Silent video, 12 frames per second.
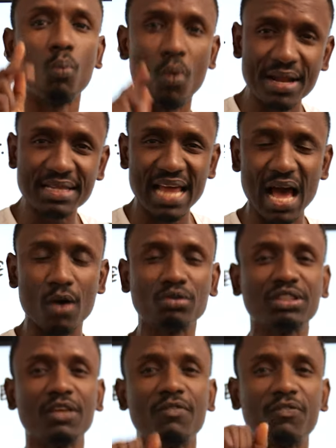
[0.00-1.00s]

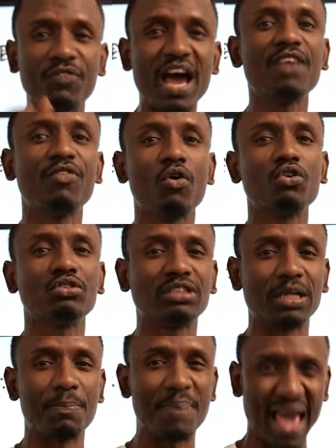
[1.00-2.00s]

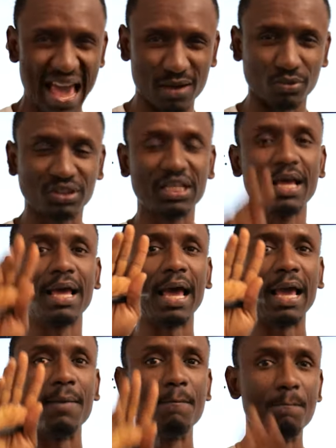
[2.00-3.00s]
£1,500
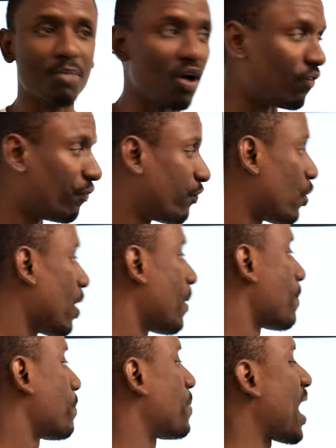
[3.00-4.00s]
a month
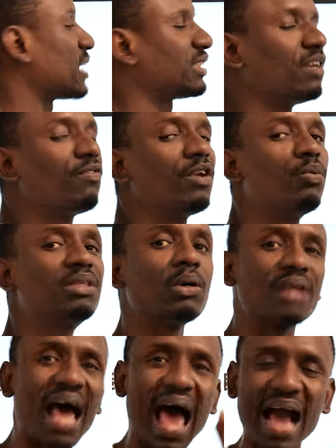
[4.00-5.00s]
passively
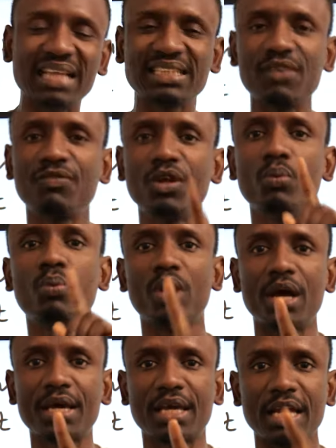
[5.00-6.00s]
without actively
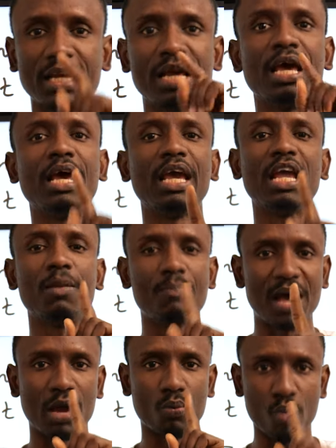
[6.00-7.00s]
working in
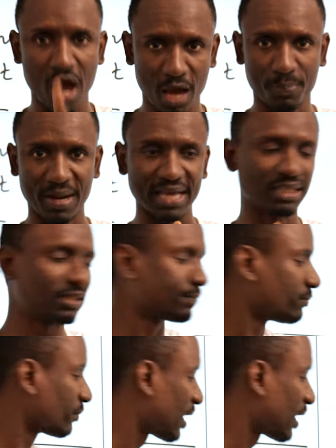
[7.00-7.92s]
my workplace.